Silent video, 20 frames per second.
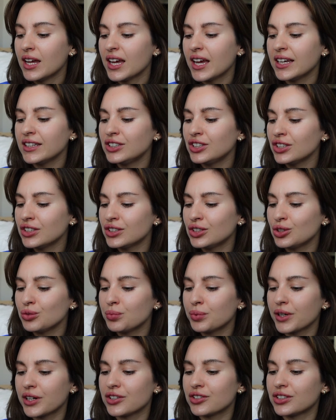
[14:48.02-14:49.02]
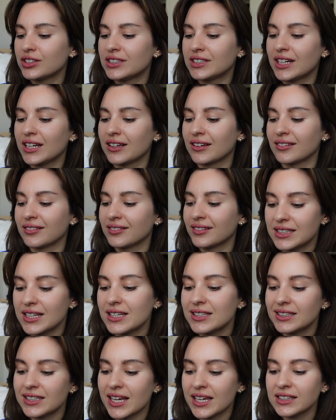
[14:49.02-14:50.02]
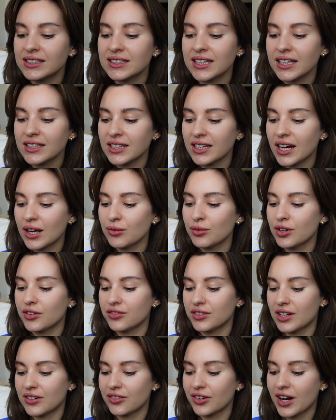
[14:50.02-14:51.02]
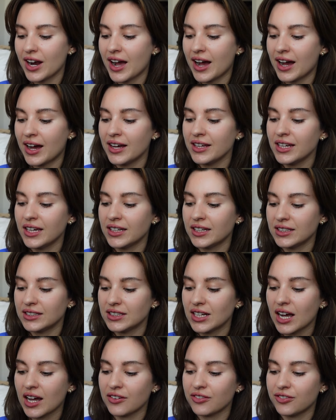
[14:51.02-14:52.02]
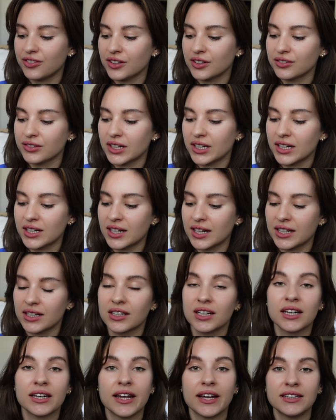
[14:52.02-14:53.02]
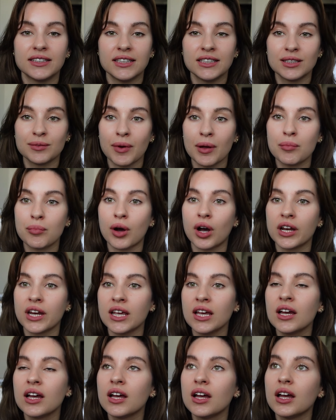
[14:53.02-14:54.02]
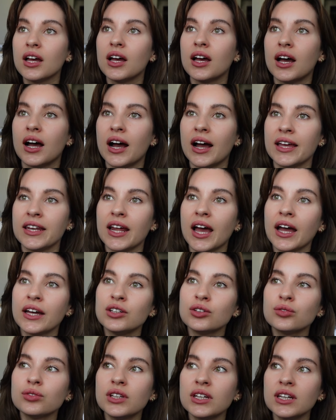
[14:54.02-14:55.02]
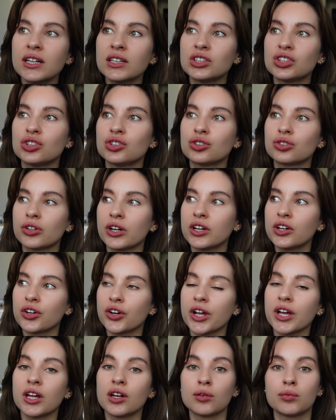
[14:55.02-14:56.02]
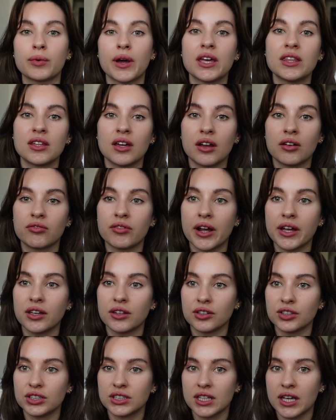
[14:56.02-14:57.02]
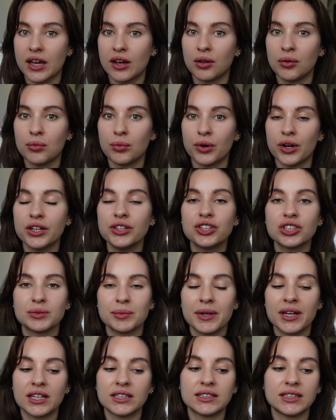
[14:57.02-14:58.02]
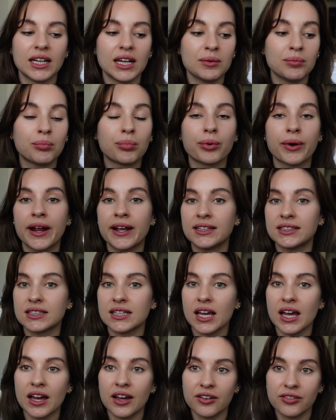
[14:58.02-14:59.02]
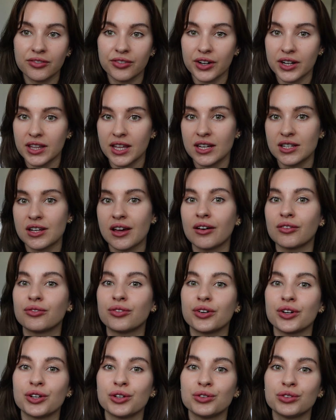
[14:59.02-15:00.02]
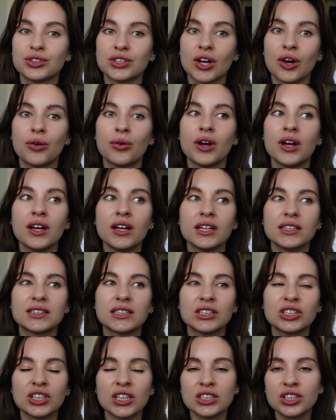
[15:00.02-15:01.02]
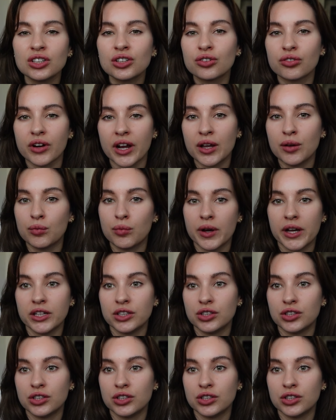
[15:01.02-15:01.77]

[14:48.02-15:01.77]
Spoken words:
it's just super interesting. It's insight that I would have never had, and I feel very kind of connected to my body. And I don't think it's triggering in a way that a regular scale would, just because it breaks everything down for you. So it's just such a great way